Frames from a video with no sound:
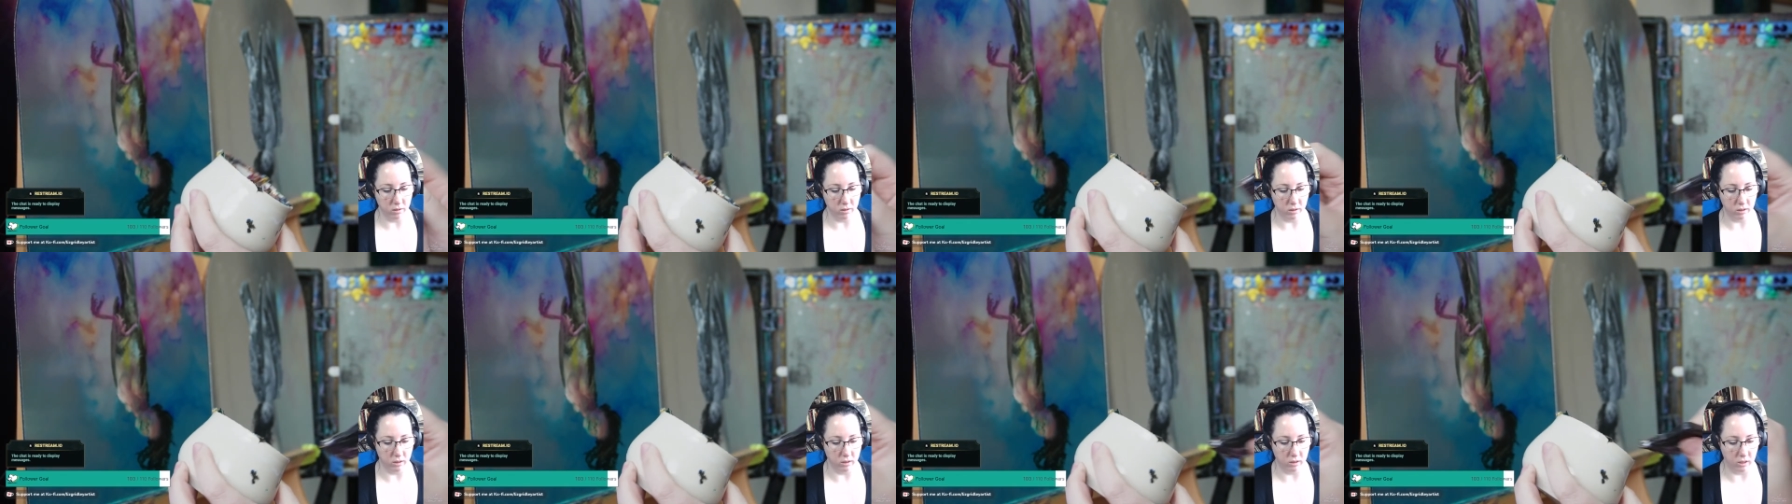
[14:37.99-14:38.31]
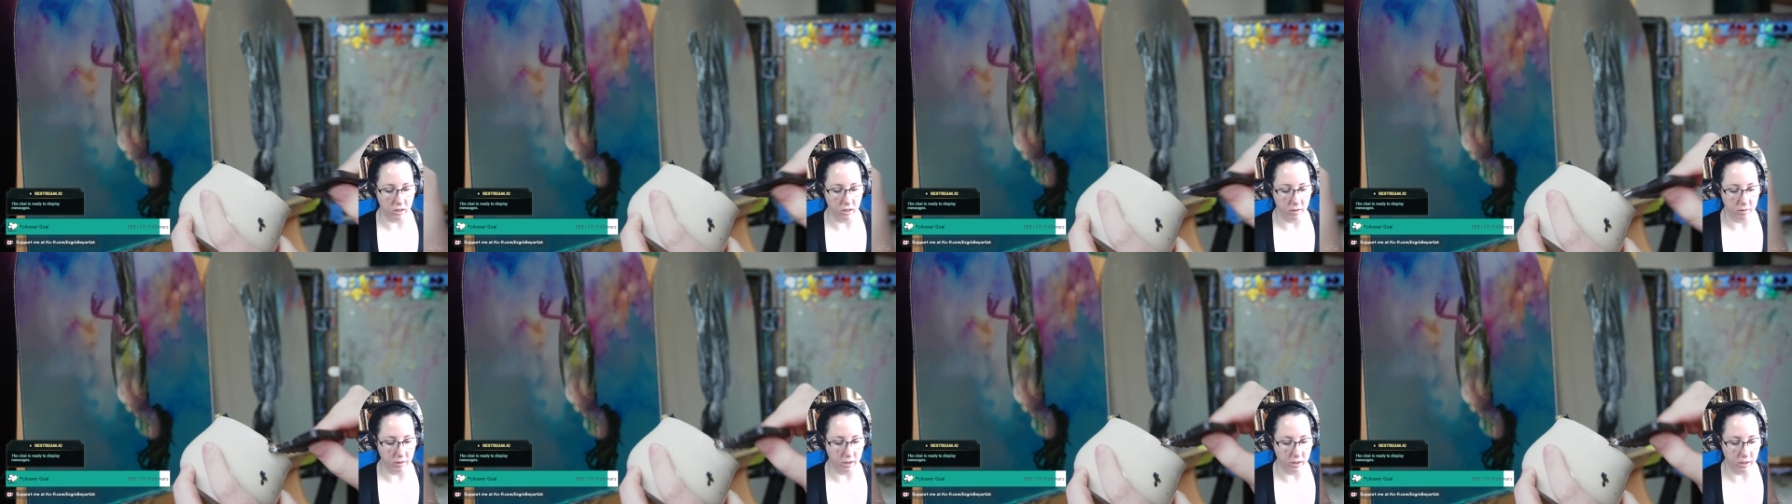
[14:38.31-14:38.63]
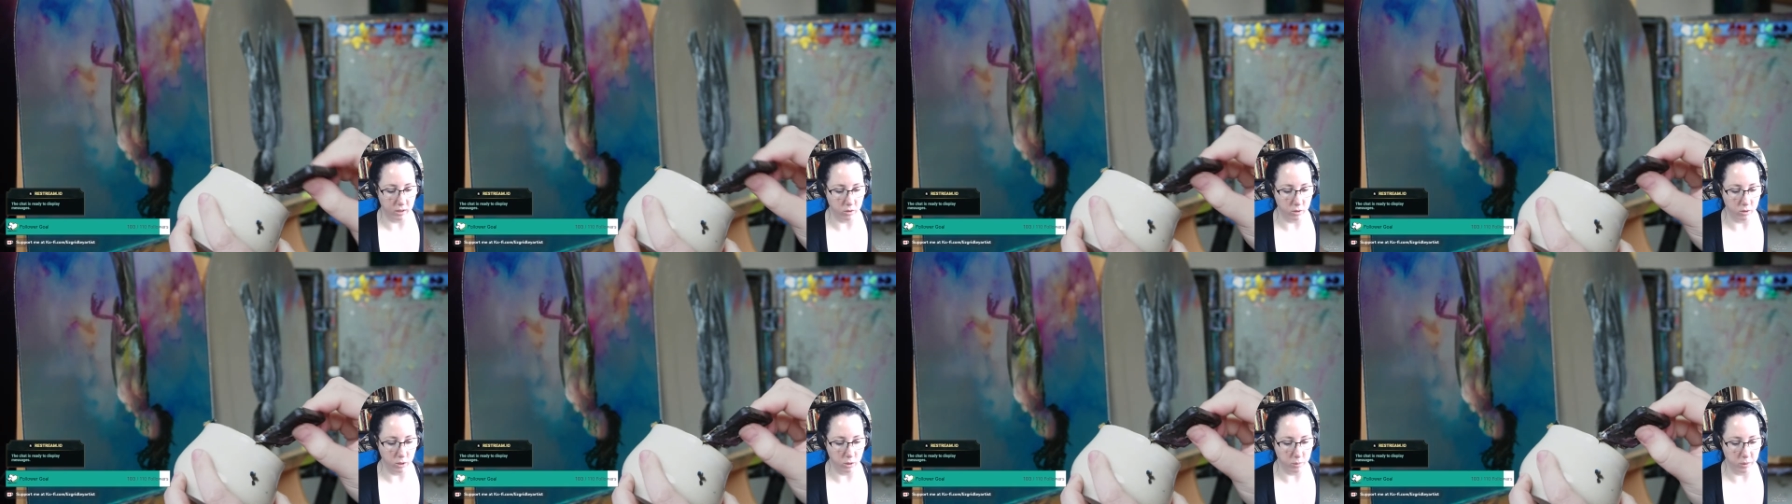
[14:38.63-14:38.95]
It'll have like
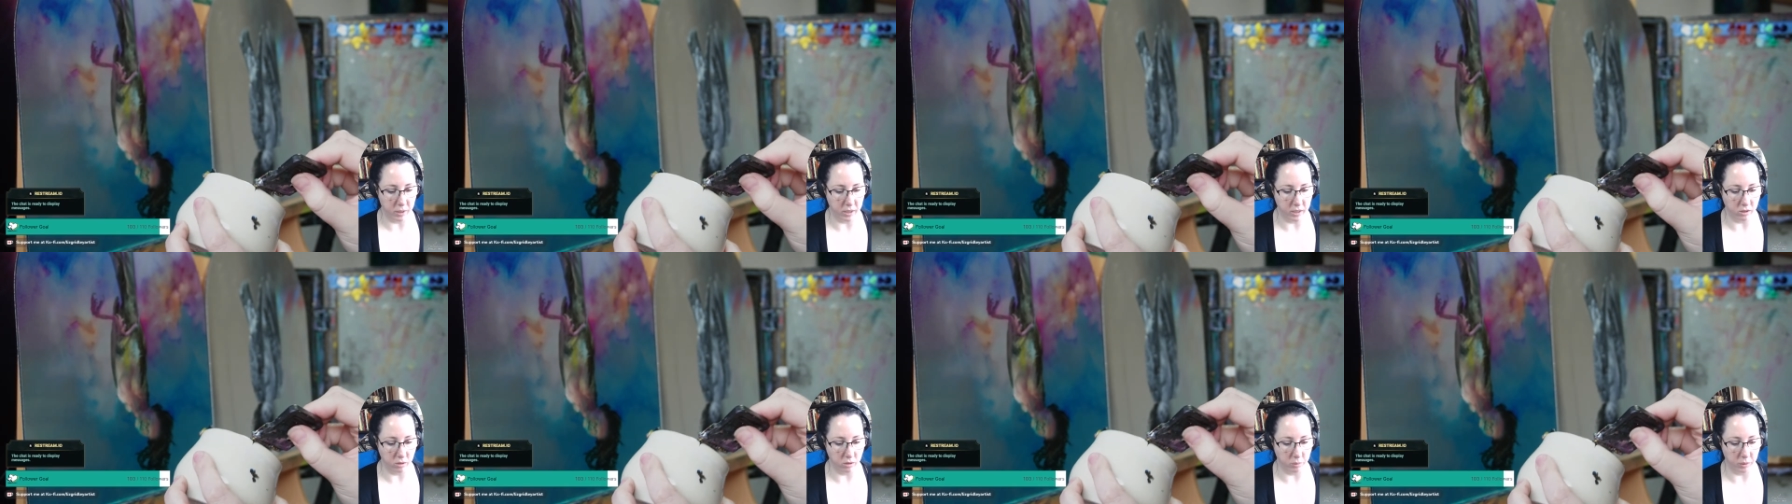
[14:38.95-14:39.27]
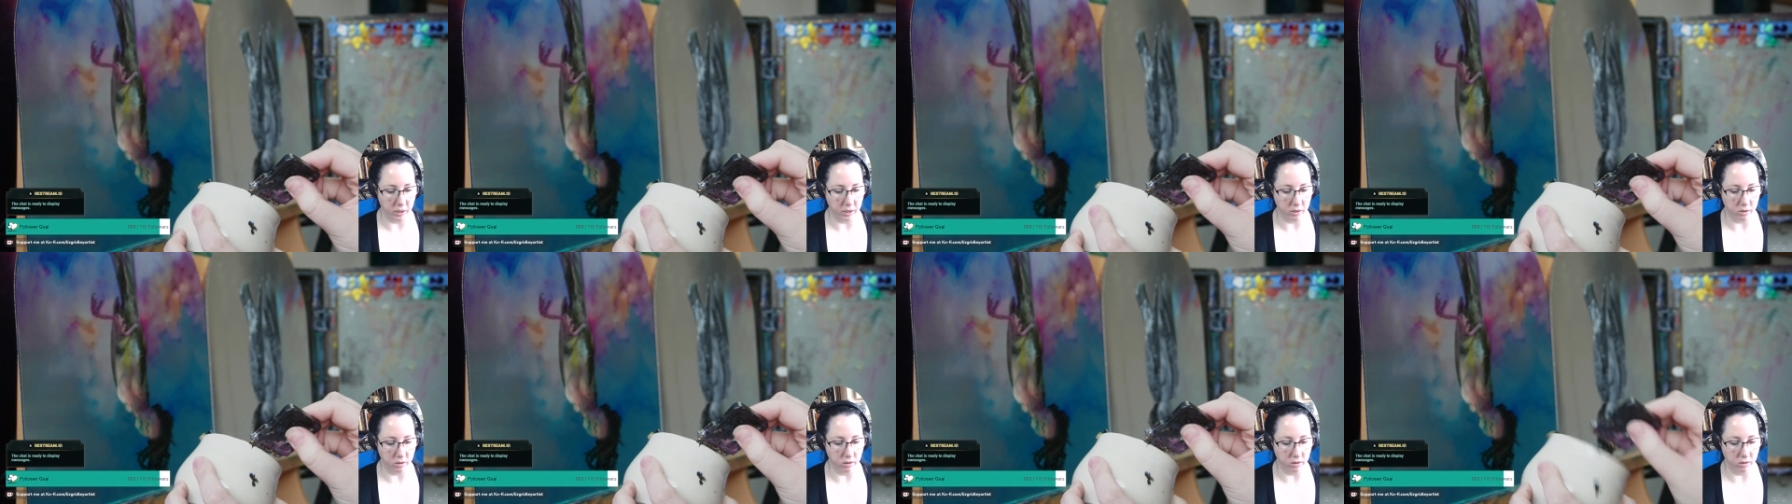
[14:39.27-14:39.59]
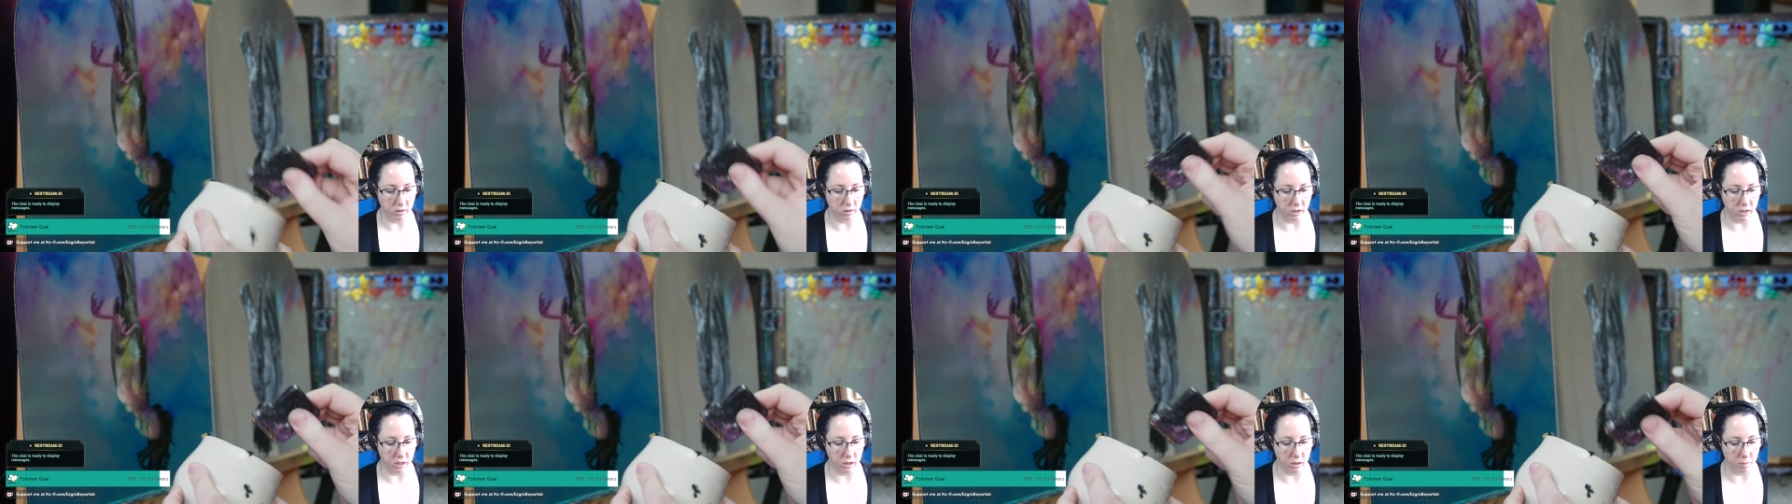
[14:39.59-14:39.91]
oil paint
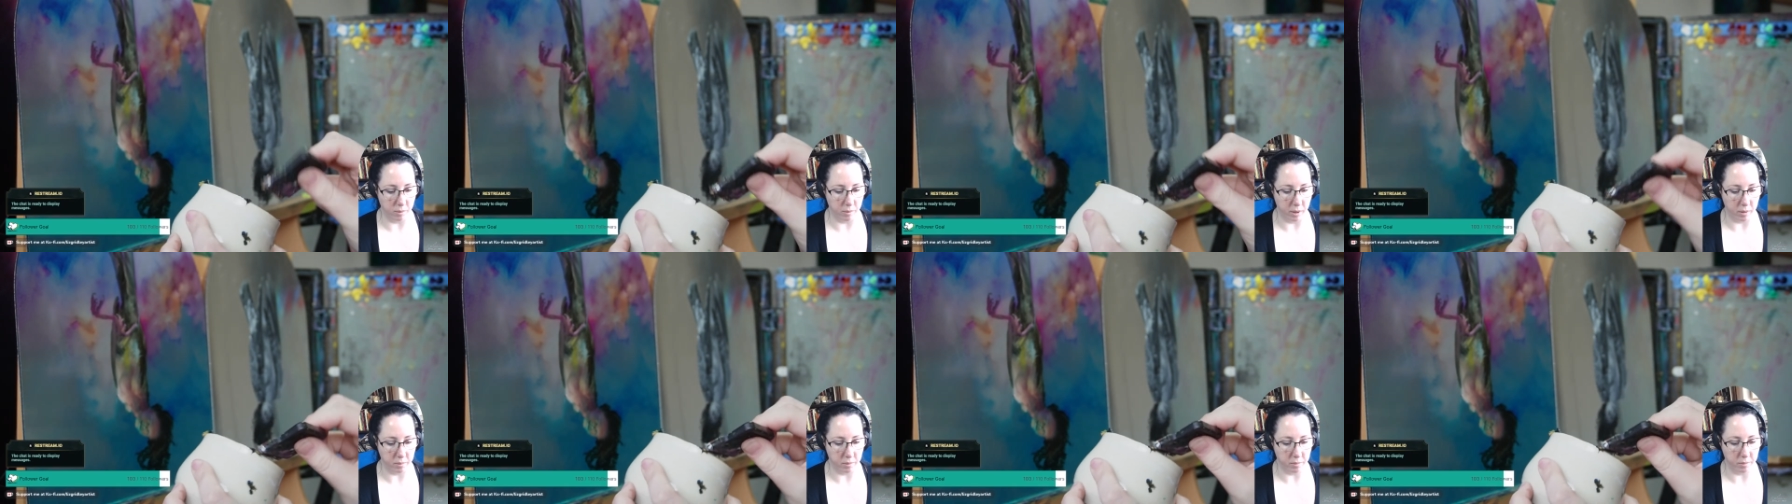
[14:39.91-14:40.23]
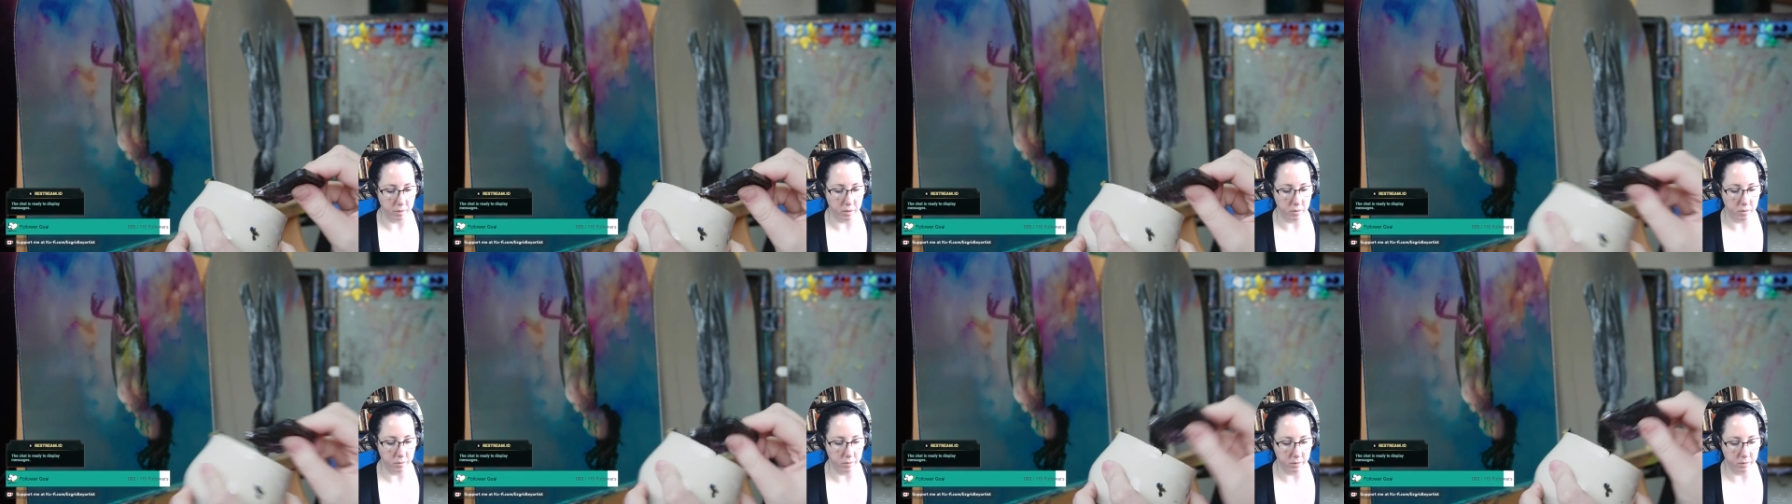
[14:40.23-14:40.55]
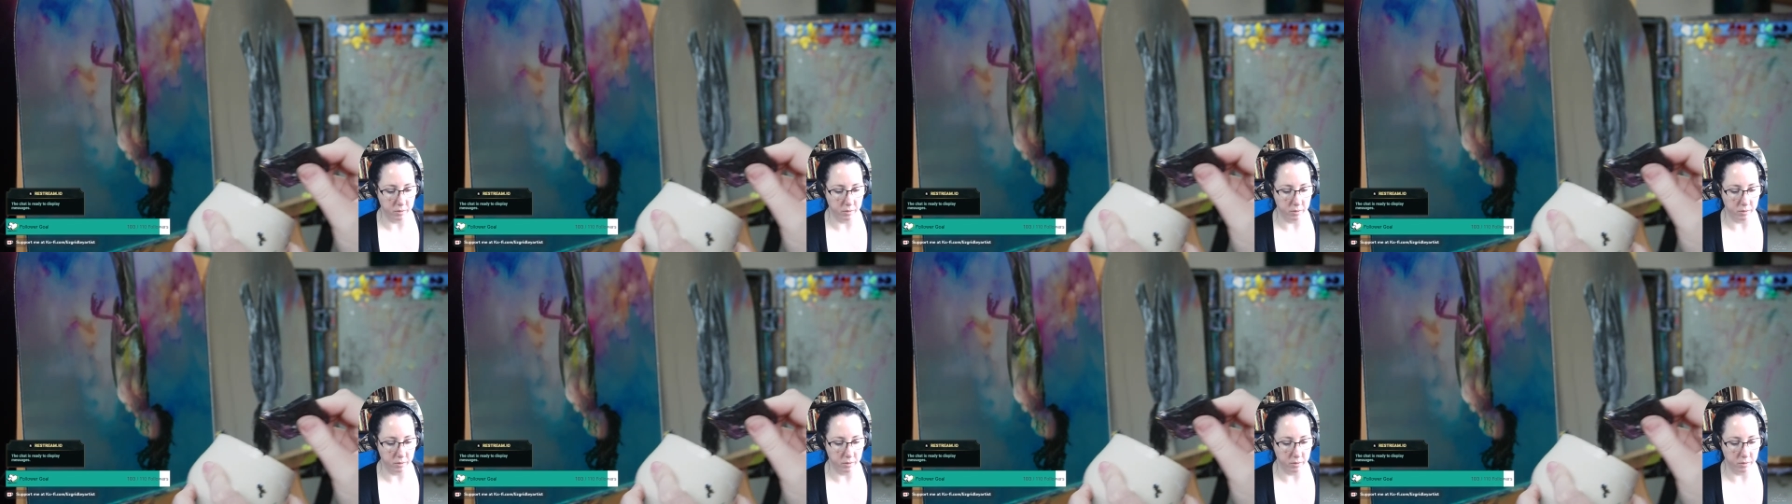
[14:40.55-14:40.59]
sprinkles in the paper pulp.